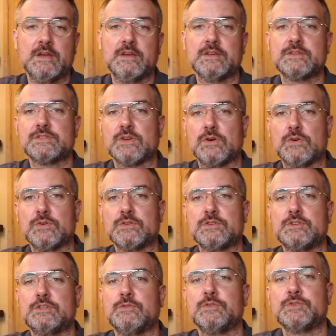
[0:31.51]
So,
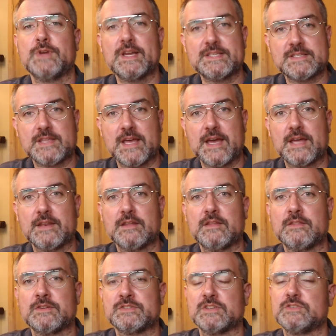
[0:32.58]
to address that,
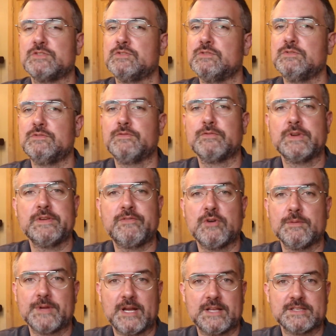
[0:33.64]
there's this new free-form
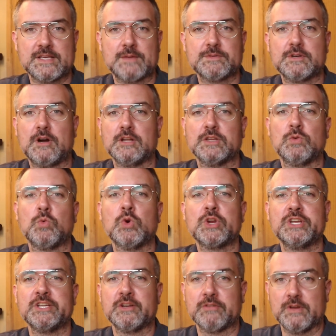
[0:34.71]
concept called a
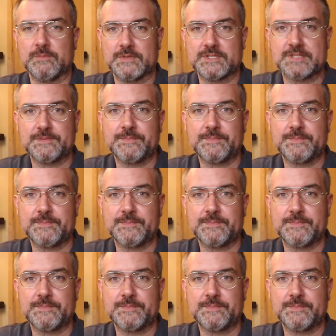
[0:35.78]
working agreement.